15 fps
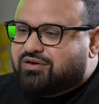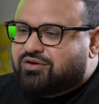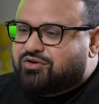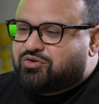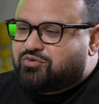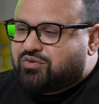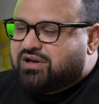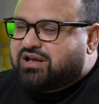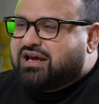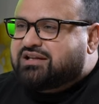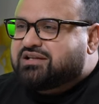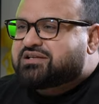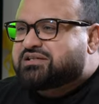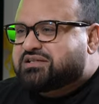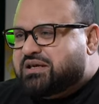you will get
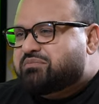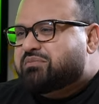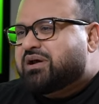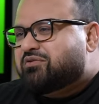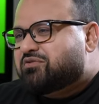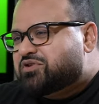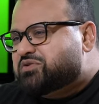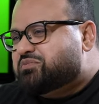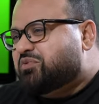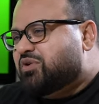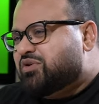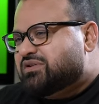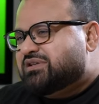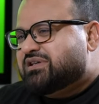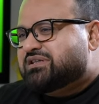the same kind of
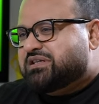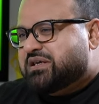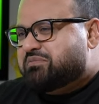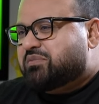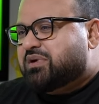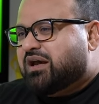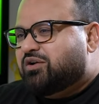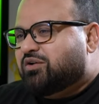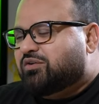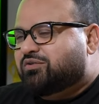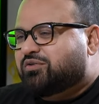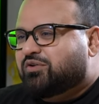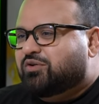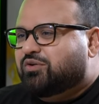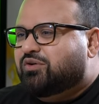response, the same kind
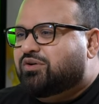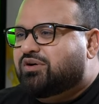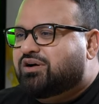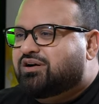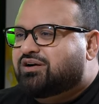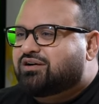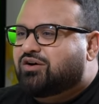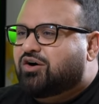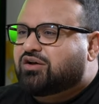of you know uh,